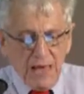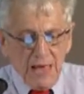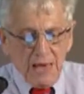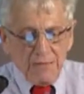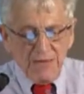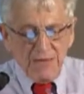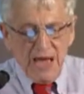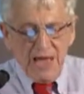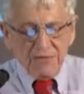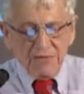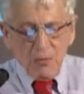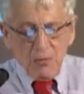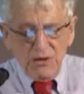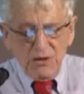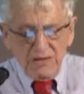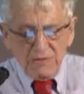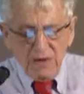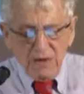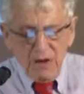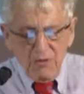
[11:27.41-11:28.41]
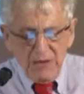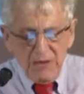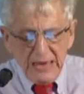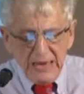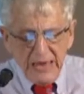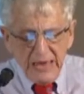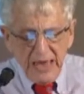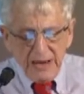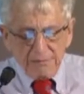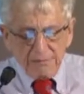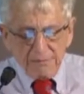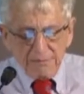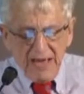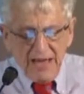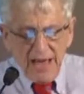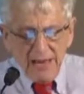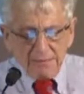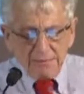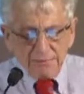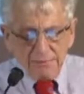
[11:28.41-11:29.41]
that we don't get
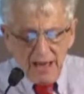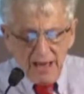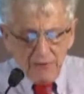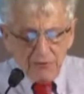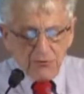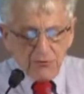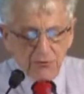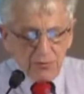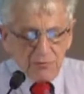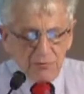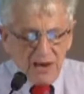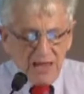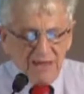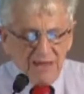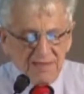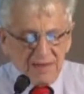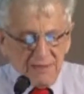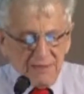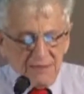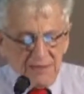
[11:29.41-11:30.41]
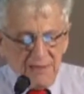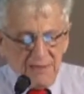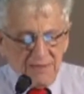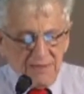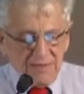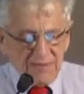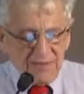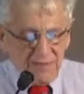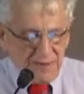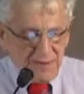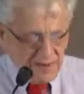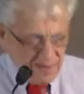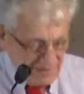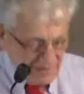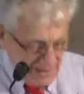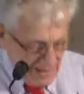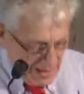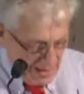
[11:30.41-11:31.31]
that much from raising densities.